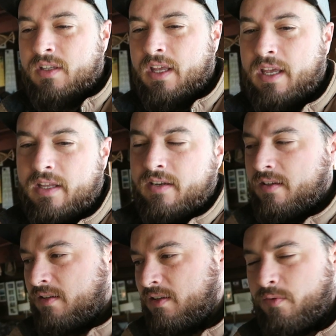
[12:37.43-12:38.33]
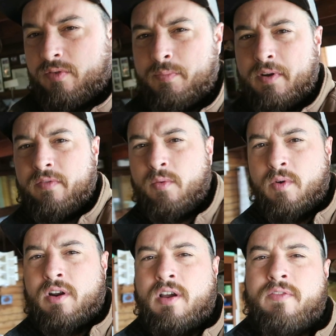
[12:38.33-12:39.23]
And this was a bit of a
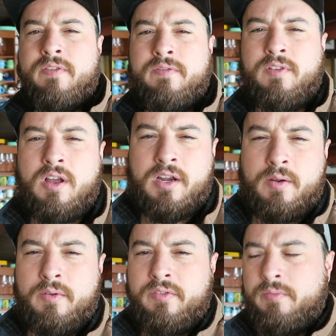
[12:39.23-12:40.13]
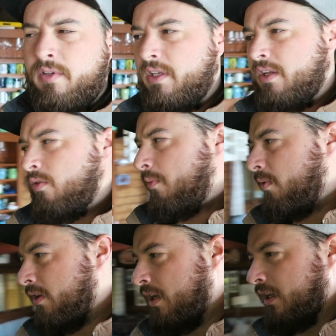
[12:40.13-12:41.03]
one-off vlog. It wasn't really a normal
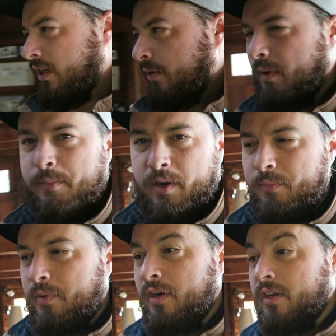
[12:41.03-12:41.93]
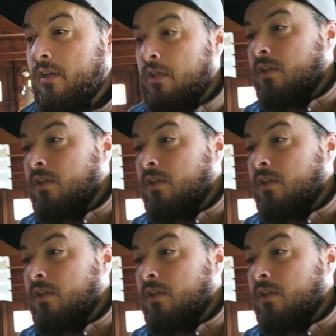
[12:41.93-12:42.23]
one. I could hear my butter burning.